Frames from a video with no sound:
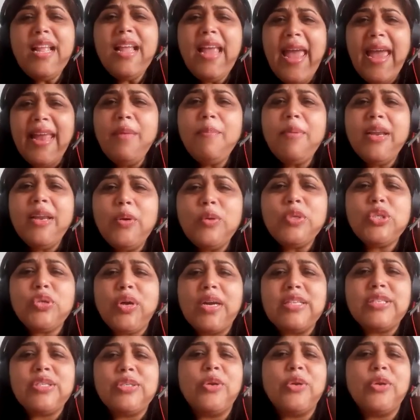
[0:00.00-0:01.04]
anybody who
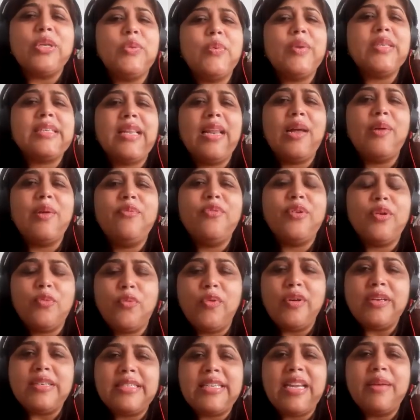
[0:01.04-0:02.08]
joins Northwest Club for
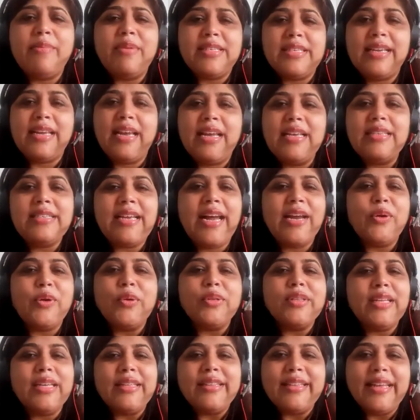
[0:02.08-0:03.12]
first time as a guest, I
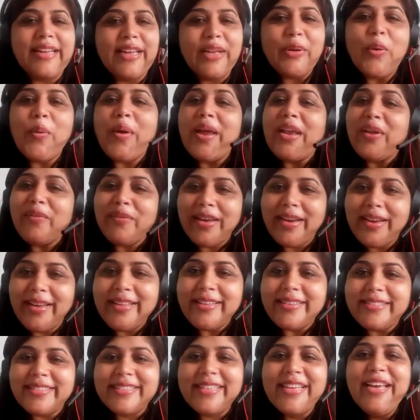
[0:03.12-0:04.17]
don't think they can go anywhere
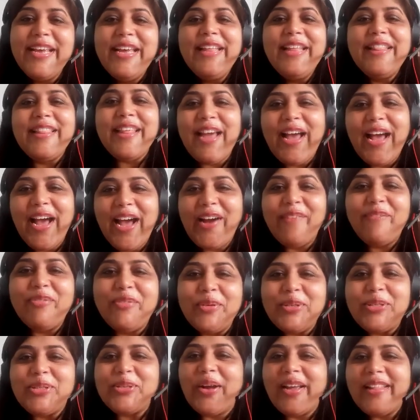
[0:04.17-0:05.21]
else. They have
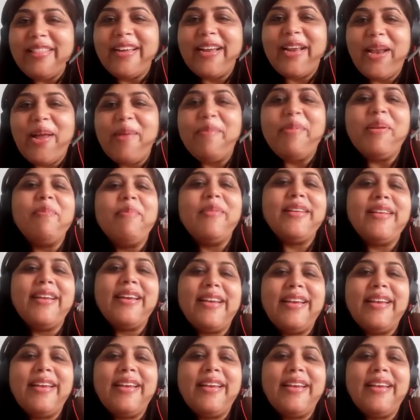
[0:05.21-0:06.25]
to join the club
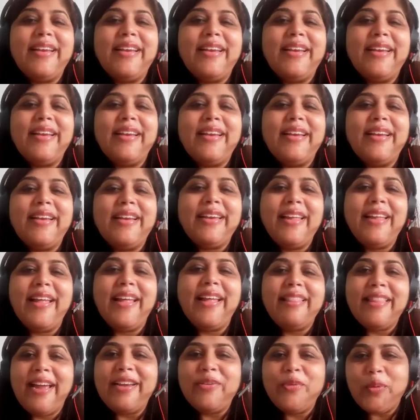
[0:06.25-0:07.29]
immediately.
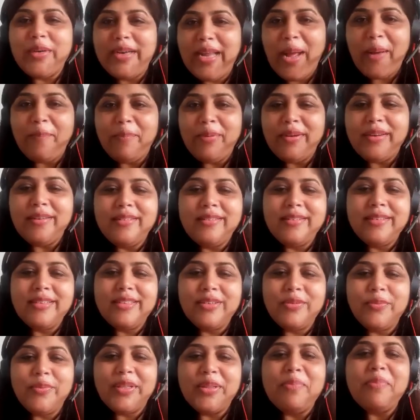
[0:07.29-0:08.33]
And that what
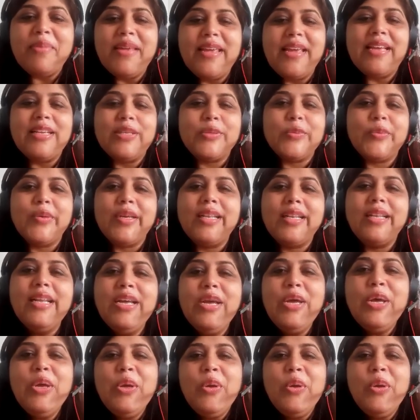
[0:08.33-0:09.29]
happened with me as well.